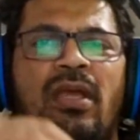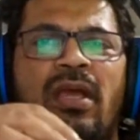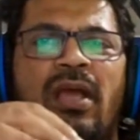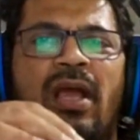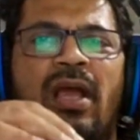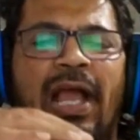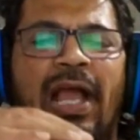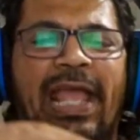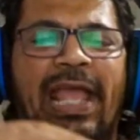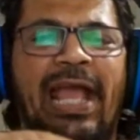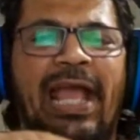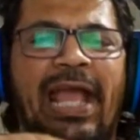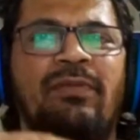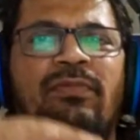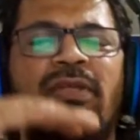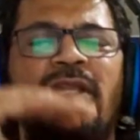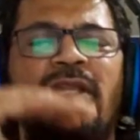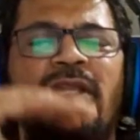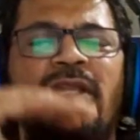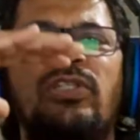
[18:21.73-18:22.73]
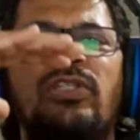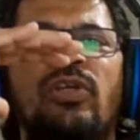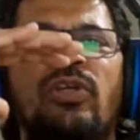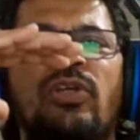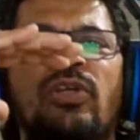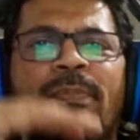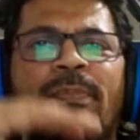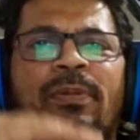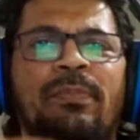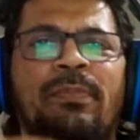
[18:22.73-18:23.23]
Again, now what's going to
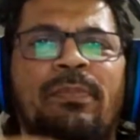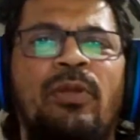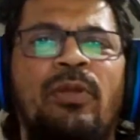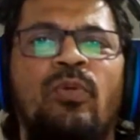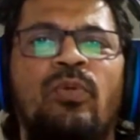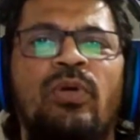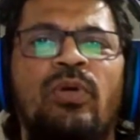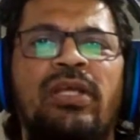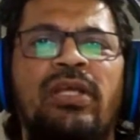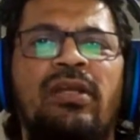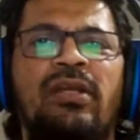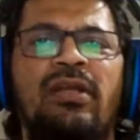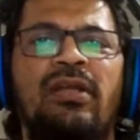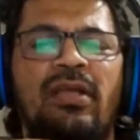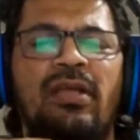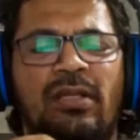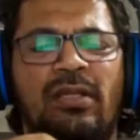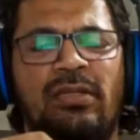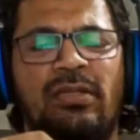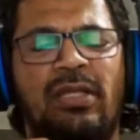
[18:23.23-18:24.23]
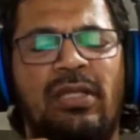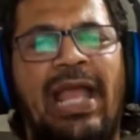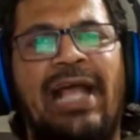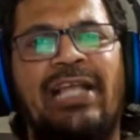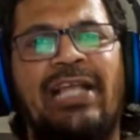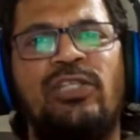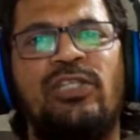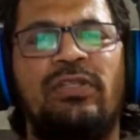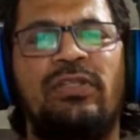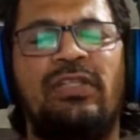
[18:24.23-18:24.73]
happen, people, over here? The gas,
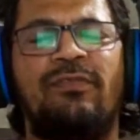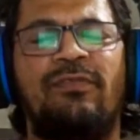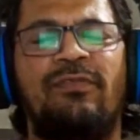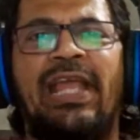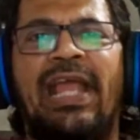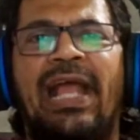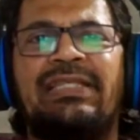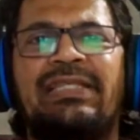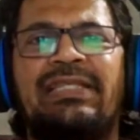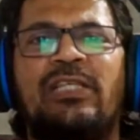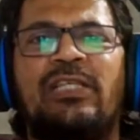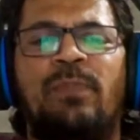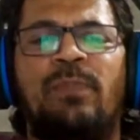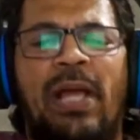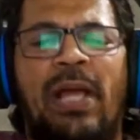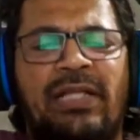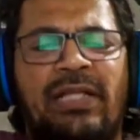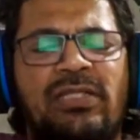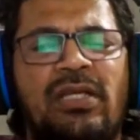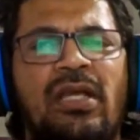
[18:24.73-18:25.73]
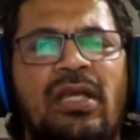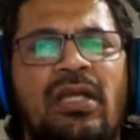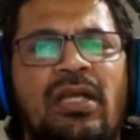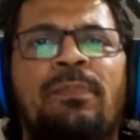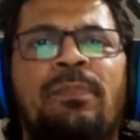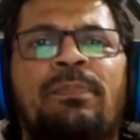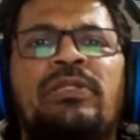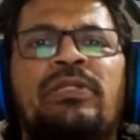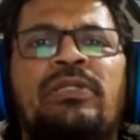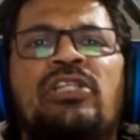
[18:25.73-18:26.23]
if the gas expands, the
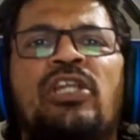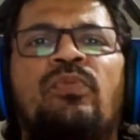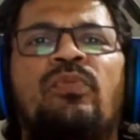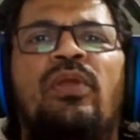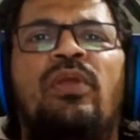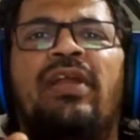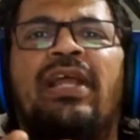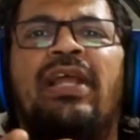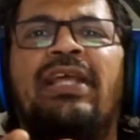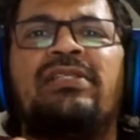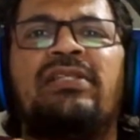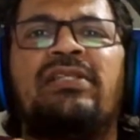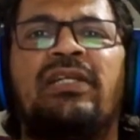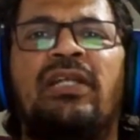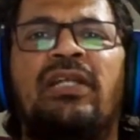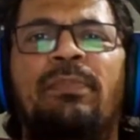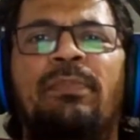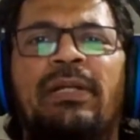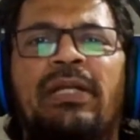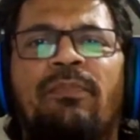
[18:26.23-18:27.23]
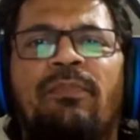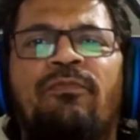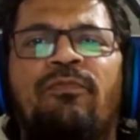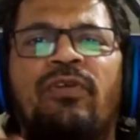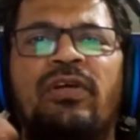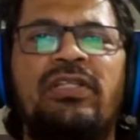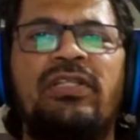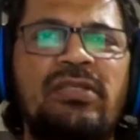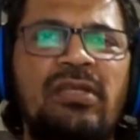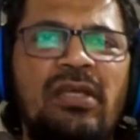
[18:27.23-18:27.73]
piston will rise little bit
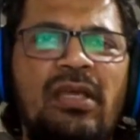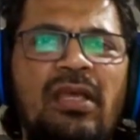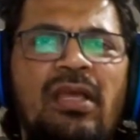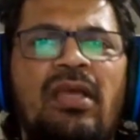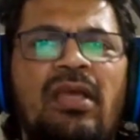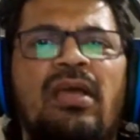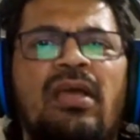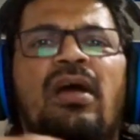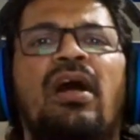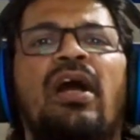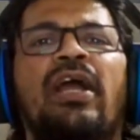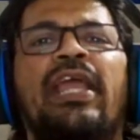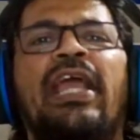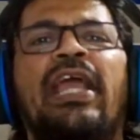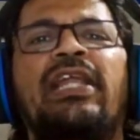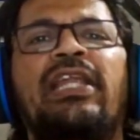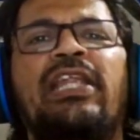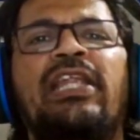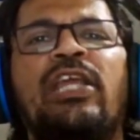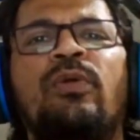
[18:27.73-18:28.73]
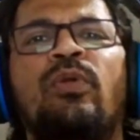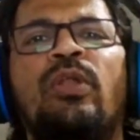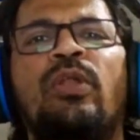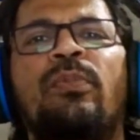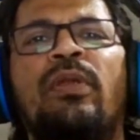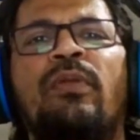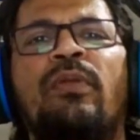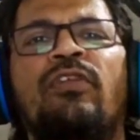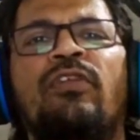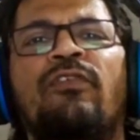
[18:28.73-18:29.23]
upwards. Again, an
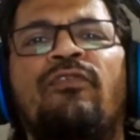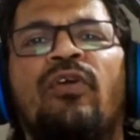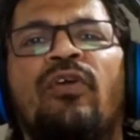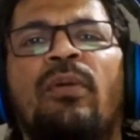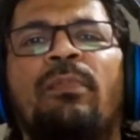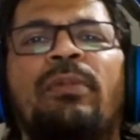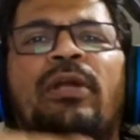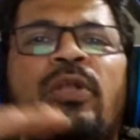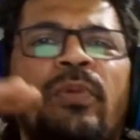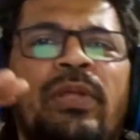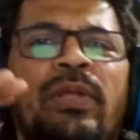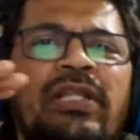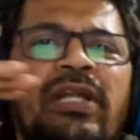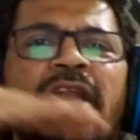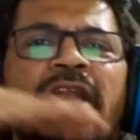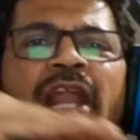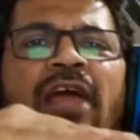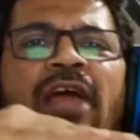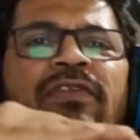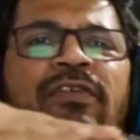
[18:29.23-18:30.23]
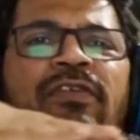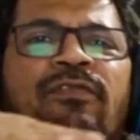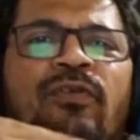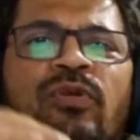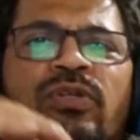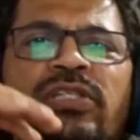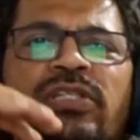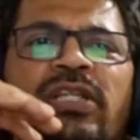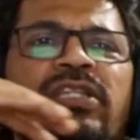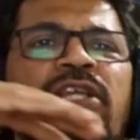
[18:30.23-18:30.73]
equilibrium will form between the driving force
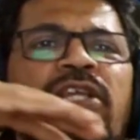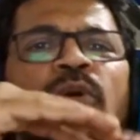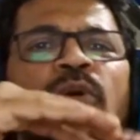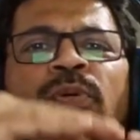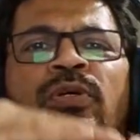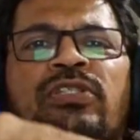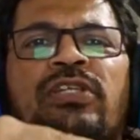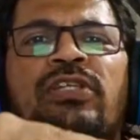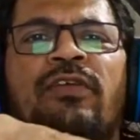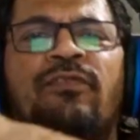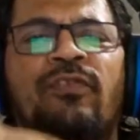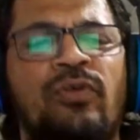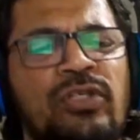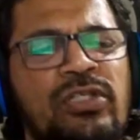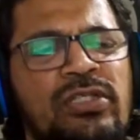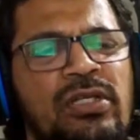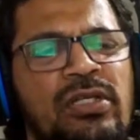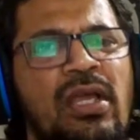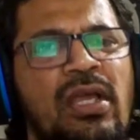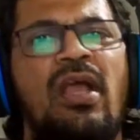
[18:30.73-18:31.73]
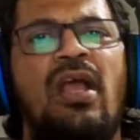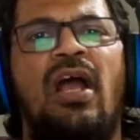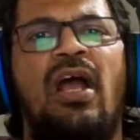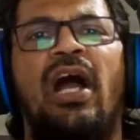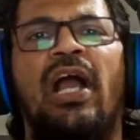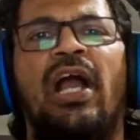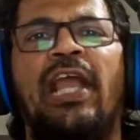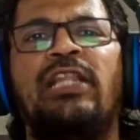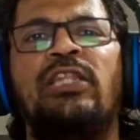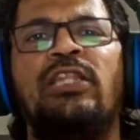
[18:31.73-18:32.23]
and the opposing force.
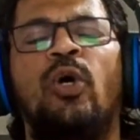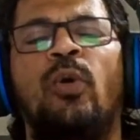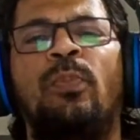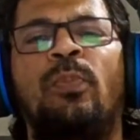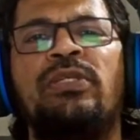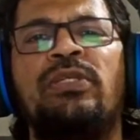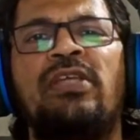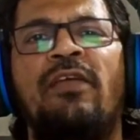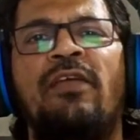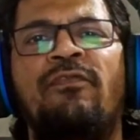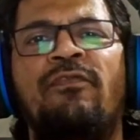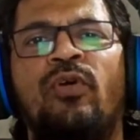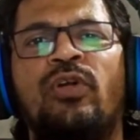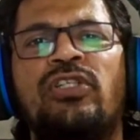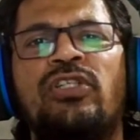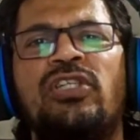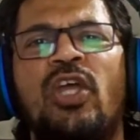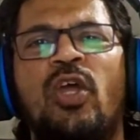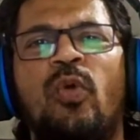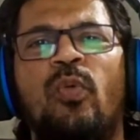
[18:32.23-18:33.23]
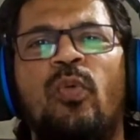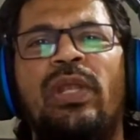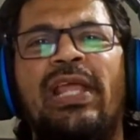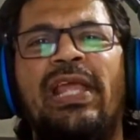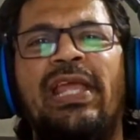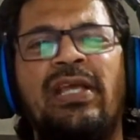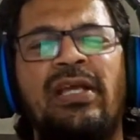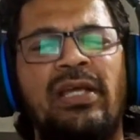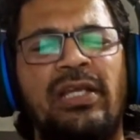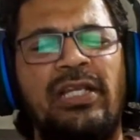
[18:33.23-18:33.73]
Again, the opposing force will
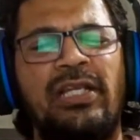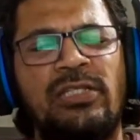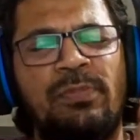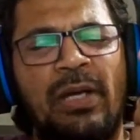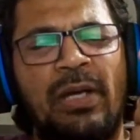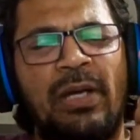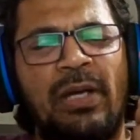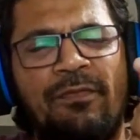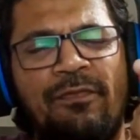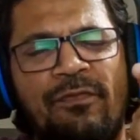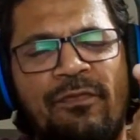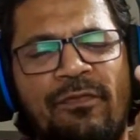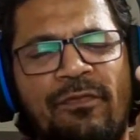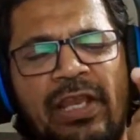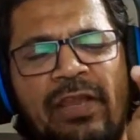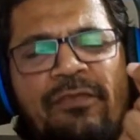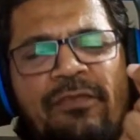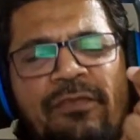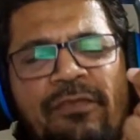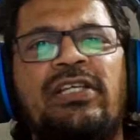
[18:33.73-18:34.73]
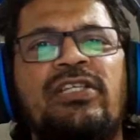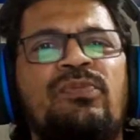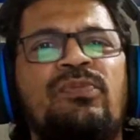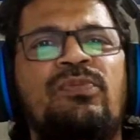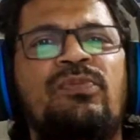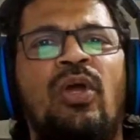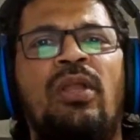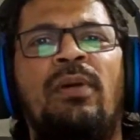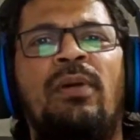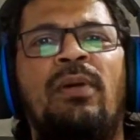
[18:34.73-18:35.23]
increase by a very, very small
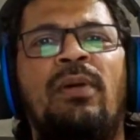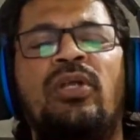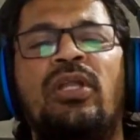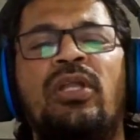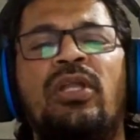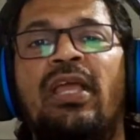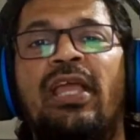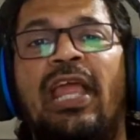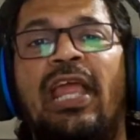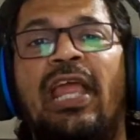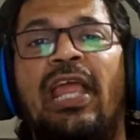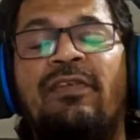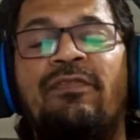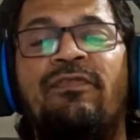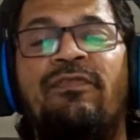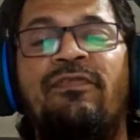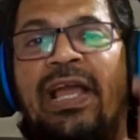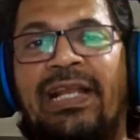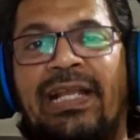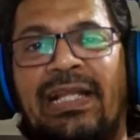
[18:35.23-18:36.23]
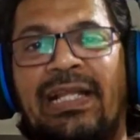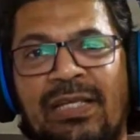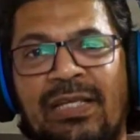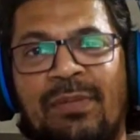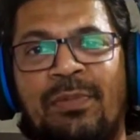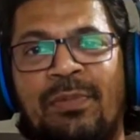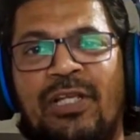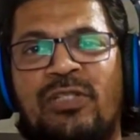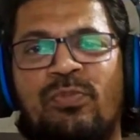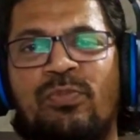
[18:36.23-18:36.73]
amount,
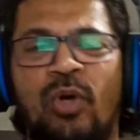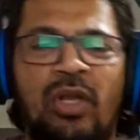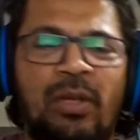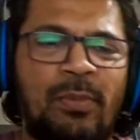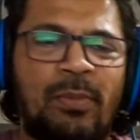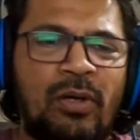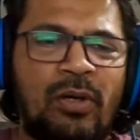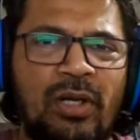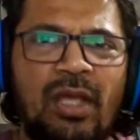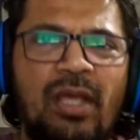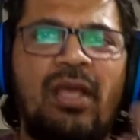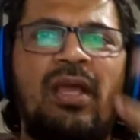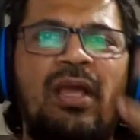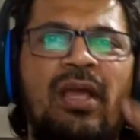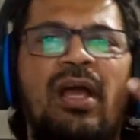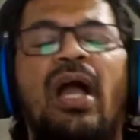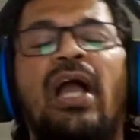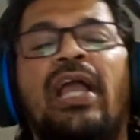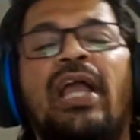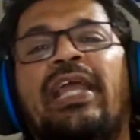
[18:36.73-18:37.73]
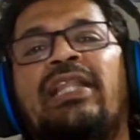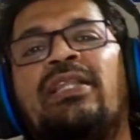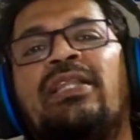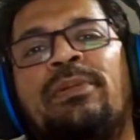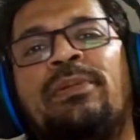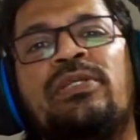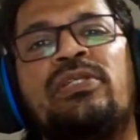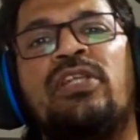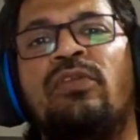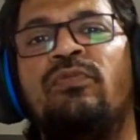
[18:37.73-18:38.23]
infinitesimally small amount. Again, the
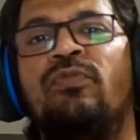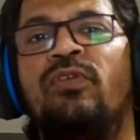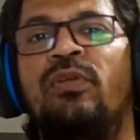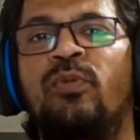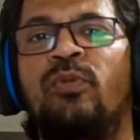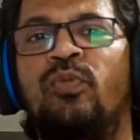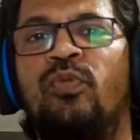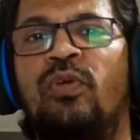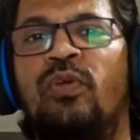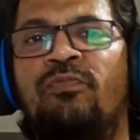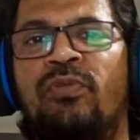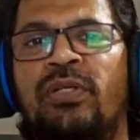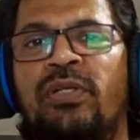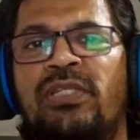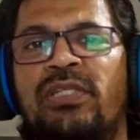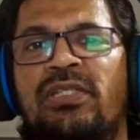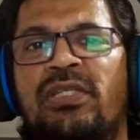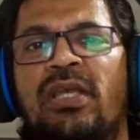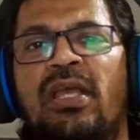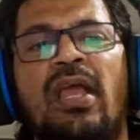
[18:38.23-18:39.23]
piston will move upwards.